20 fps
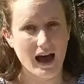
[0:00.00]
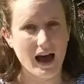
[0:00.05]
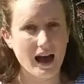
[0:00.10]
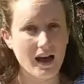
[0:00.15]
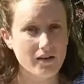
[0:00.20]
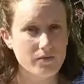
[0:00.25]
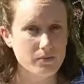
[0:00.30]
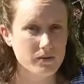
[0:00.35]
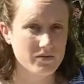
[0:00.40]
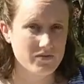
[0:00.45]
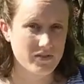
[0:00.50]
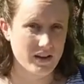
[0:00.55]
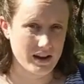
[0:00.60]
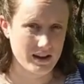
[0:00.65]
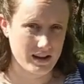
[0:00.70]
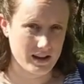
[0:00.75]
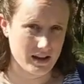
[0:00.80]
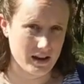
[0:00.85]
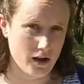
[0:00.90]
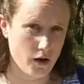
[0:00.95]
I've been
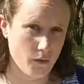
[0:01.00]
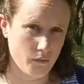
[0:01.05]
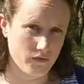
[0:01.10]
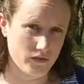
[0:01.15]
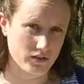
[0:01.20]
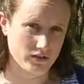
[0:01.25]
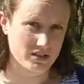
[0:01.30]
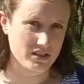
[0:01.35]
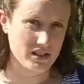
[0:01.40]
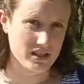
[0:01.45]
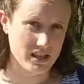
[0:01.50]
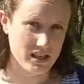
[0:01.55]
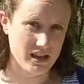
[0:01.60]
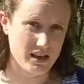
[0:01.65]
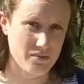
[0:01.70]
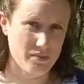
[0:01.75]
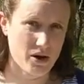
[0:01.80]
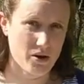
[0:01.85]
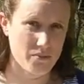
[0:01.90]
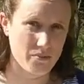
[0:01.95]
finding it helpful to
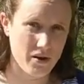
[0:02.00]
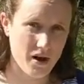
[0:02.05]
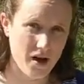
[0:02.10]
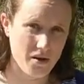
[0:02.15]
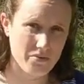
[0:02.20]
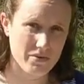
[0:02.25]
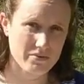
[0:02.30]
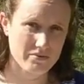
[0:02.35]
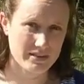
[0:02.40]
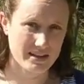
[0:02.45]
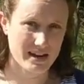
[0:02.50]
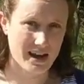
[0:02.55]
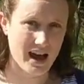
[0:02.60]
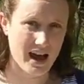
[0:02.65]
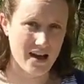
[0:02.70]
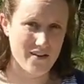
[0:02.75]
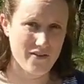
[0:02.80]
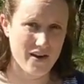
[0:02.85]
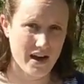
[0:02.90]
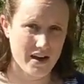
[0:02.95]
think about problems that
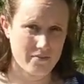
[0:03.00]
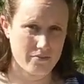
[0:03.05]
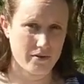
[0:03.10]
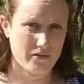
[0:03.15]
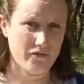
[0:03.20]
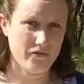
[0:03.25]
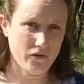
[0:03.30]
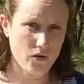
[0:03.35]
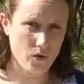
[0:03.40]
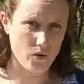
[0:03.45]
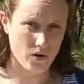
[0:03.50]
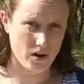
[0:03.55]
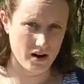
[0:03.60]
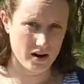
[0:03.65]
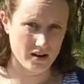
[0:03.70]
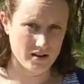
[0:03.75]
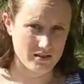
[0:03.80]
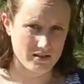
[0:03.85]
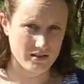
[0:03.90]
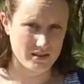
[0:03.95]
I've had
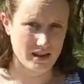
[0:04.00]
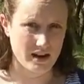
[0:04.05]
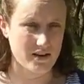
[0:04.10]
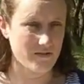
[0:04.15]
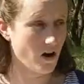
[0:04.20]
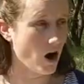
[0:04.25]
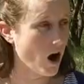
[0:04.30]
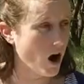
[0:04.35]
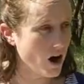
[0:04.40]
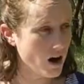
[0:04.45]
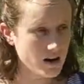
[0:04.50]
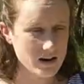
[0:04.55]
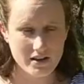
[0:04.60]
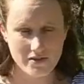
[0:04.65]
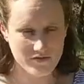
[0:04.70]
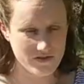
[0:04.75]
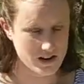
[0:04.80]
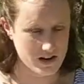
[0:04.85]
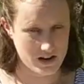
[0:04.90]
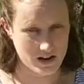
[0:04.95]
before, that I've
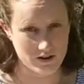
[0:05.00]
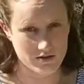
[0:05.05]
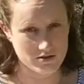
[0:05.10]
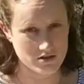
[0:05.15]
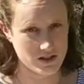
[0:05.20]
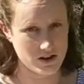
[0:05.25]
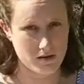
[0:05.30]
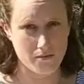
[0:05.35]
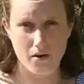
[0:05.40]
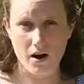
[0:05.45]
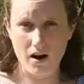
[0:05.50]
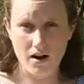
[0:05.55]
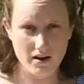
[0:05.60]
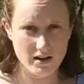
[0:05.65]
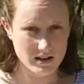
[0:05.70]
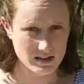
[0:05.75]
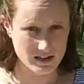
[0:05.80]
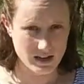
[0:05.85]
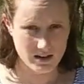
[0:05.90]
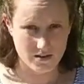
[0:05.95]
already finished, that I'm
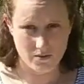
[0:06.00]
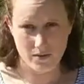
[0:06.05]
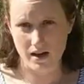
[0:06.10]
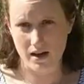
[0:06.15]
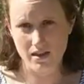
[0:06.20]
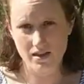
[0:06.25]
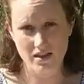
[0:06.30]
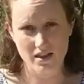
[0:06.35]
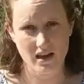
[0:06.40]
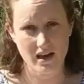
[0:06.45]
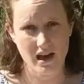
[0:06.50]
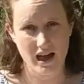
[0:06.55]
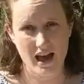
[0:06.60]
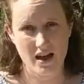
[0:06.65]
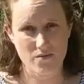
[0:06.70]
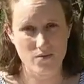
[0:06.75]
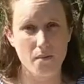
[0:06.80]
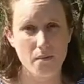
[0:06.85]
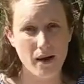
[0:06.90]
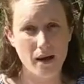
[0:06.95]
already done with,
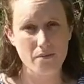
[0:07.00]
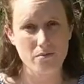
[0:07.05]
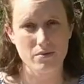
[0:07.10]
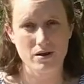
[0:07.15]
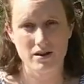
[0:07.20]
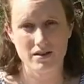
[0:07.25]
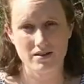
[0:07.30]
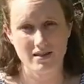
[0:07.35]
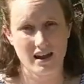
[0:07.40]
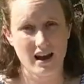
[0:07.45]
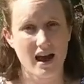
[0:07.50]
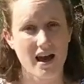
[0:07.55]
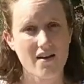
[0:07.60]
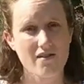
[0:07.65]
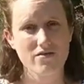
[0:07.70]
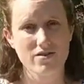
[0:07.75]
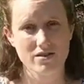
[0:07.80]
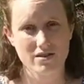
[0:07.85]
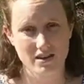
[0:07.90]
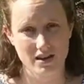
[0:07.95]
and remember that
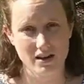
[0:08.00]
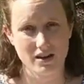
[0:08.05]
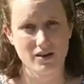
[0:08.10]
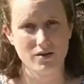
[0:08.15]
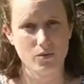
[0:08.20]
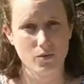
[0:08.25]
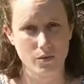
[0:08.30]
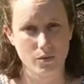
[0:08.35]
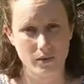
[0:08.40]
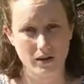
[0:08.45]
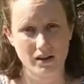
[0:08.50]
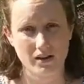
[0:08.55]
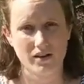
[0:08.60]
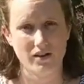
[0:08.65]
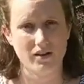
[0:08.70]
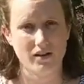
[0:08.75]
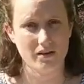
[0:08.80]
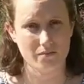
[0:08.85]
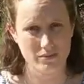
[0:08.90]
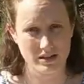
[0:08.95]
everything
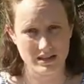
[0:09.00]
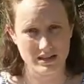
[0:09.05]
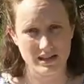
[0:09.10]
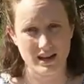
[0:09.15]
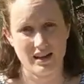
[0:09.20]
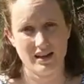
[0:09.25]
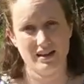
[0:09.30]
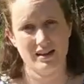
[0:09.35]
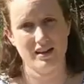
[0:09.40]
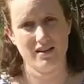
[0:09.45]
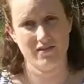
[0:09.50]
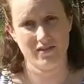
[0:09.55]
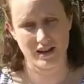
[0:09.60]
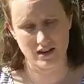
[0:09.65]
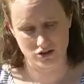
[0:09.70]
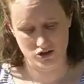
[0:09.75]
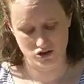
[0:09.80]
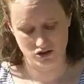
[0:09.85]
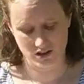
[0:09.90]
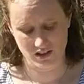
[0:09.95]
will be done
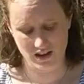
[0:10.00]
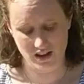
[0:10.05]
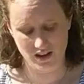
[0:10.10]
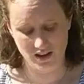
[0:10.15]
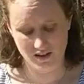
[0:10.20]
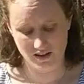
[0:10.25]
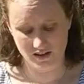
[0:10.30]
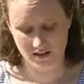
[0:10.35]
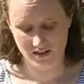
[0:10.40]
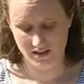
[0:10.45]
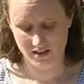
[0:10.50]
eventually.